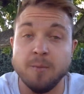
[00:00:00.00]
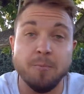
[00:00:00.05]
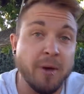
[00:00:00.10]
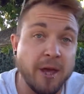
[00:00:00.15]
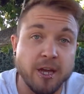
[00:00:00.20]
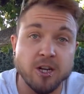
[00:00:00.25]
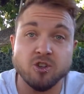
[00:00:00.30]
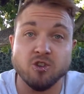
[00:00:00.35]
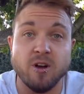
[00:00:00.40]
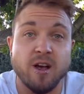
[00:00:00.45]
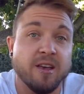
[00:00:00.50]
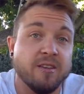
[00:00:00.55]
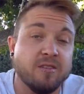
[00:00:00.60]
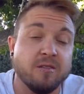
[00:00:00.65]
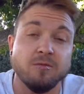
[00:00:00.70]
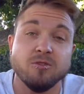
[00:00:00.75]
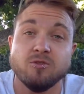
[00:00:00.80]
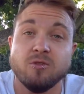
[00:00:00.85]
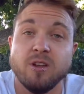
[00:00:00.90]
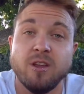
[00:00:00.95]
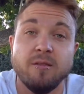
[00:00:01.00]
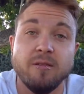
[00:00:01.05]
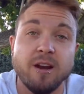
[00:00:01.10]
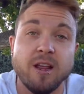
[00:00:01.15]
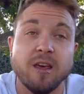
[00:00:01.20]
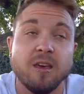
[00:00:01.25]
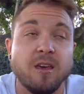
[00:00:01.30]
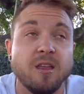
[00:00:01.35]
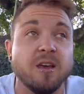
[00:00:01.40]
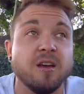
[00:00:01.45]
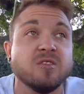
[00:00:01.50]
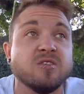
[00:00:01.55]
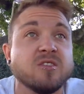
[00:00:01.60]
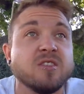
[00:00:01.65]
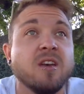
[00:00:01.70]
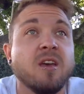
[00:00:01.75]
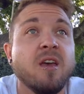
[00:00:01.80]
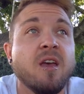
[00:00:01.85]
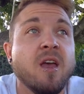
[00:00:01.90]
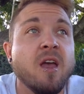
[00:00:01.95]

in a pink dress. It was really ridiculous.